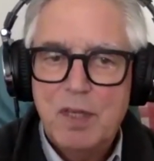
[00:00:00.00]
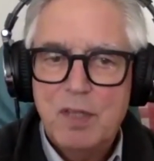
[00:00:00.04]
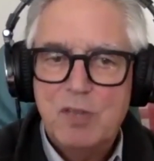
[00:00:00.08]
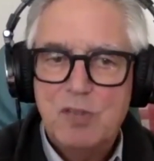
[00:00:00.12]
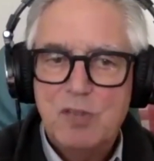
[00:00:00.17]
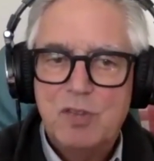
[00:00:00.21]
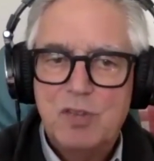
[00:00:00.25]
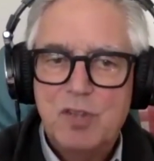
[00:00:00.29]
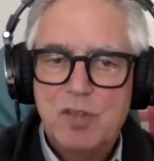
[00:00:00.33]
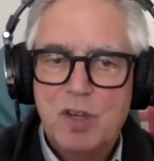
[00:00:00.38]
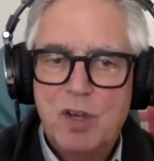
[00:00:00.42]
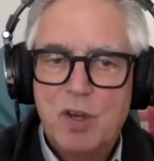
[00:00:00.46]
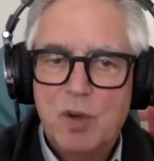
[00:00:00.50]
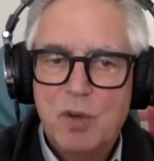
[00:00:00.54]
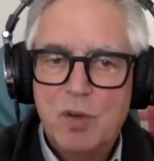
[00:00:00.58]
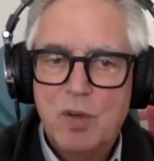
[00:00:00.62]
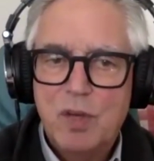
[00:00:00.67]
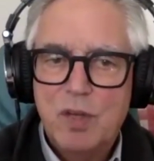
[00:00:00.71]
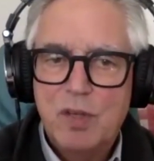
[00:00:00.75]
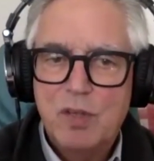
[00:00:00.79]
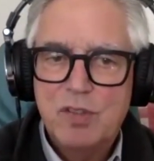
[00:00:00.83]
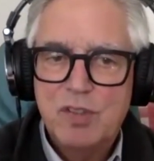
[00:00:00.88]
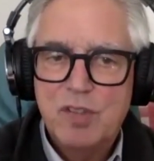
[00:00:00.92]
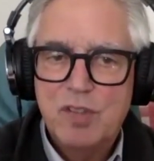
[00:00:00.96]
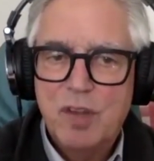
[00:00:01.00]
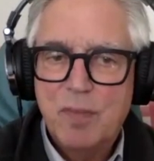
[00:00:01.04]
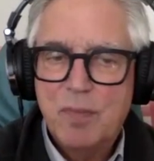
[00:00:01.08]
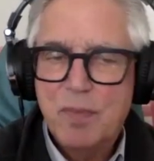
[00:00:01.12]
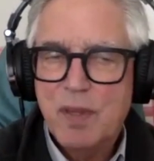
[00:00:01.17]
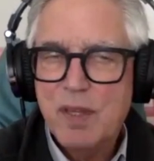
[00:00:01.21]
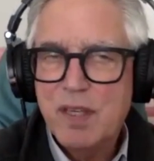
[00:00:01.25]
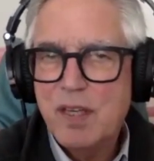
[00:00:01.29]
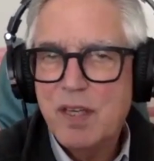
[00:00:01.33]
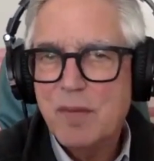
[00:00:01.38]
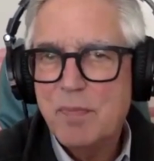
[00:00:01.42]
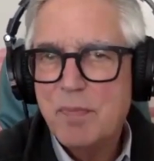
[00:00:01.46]
So there's
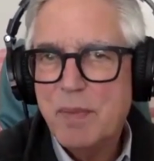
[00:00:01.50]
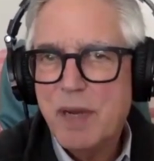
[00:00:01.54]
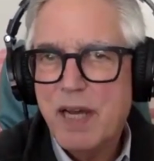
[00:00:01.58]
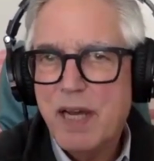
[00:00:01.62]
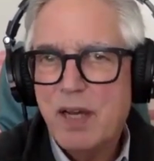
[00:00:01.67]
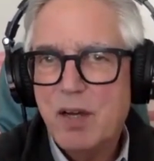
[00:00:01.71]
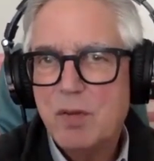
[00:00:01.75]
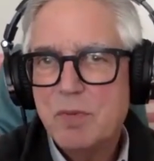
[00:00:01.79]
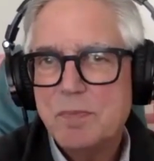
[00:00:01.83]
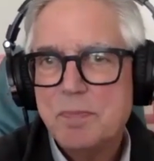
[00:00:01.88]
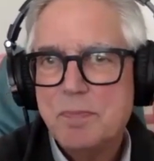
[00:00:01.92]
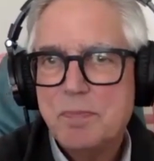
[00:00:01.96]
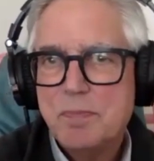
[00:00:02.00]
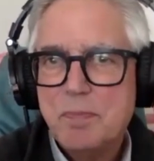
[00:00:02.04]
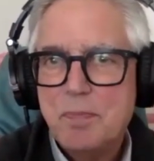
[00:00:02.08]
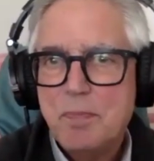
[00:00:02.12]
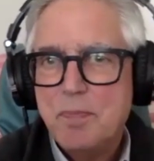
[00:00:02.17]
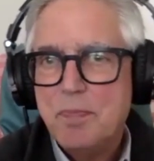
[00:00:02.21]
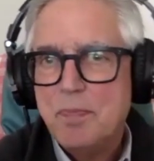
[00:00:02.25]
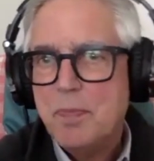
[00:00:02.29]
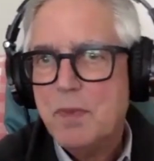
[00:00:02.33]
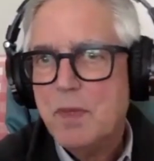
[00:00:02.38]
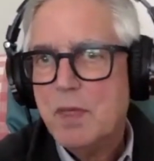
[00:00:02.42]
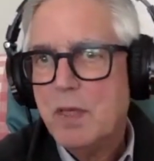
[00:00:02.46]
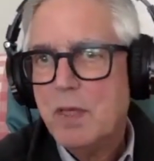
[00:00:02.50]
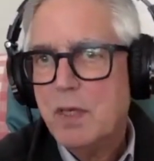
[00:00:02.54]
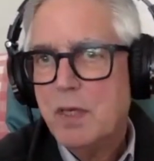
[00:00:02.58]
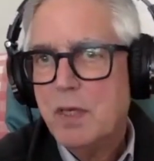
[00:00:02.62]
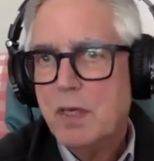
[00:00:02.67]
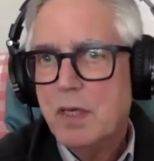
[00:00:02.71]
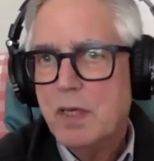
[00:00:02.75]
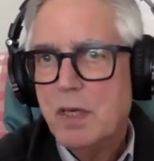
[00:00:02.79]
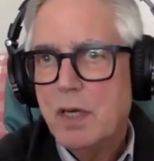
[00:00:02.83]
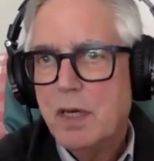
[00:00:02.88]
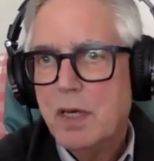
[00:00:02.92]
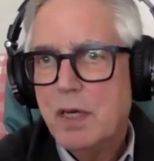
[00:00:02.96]
something about
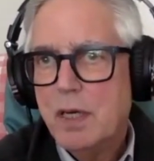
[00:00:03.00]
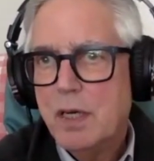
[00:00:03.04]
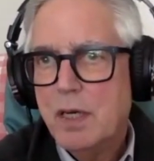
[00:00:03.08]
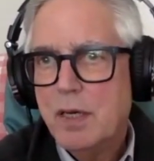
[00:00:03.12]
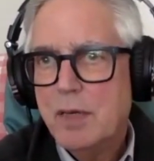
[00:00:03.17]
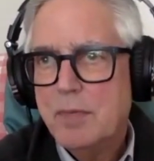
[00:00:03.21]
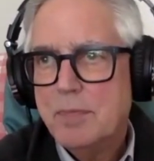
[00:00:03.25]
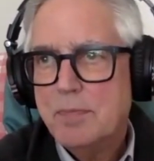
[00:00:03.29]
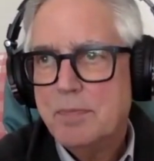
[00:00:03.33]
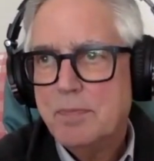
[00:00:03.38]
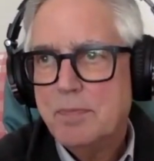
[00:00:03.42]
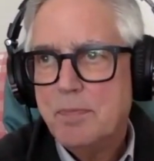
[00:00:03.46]
uh,